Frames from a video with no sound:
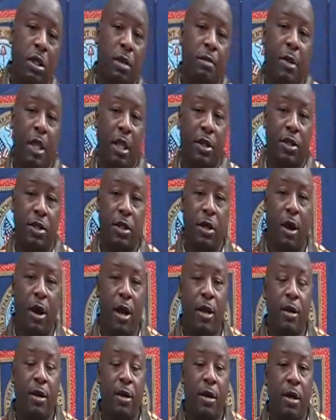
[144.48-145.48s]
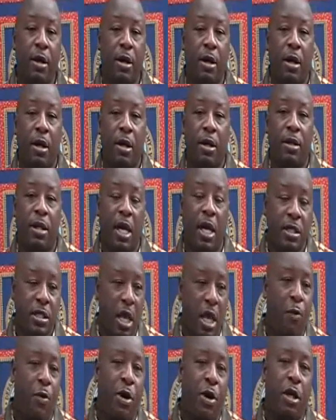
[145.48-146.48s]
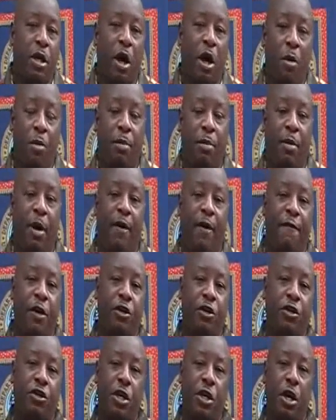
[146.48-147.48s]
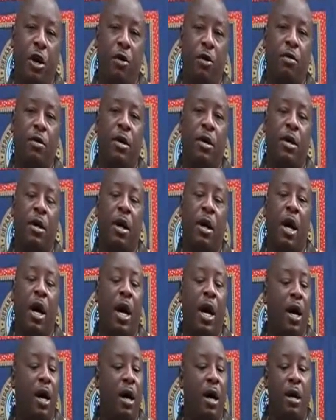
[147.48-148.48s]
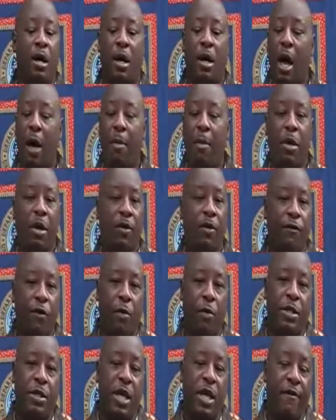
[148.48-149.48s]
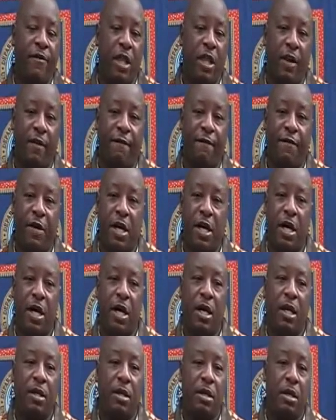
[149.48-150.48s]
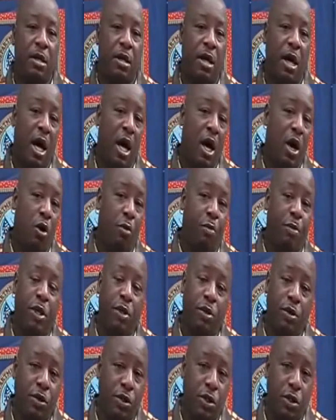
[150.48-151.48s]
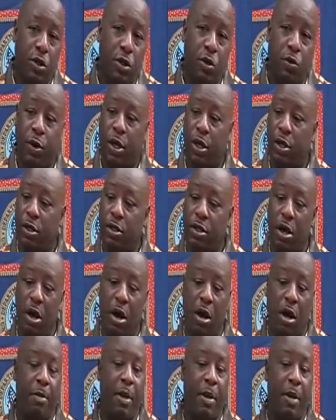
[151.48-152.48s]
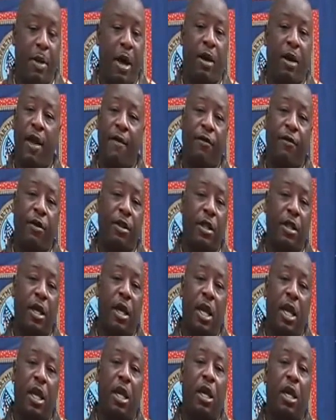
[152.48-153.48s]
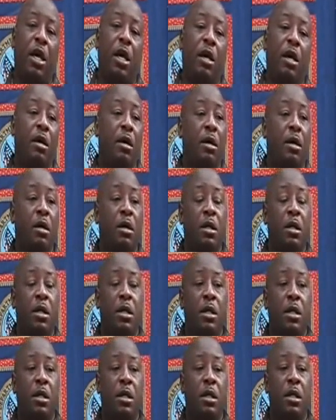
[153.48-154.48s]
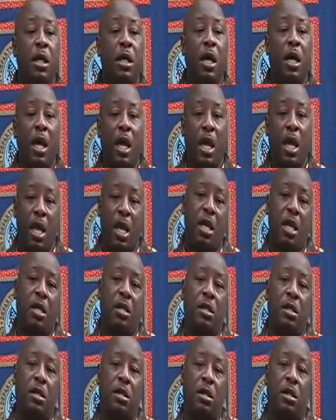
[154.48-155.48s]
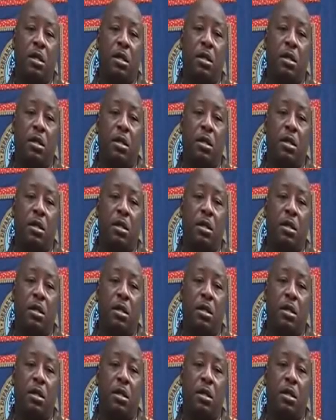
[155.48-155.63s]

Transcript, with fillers: to the military. That's how we're going to open my first show. I'm looking forward to having a lot of fun. I hope you do too. We're going to talk about everything and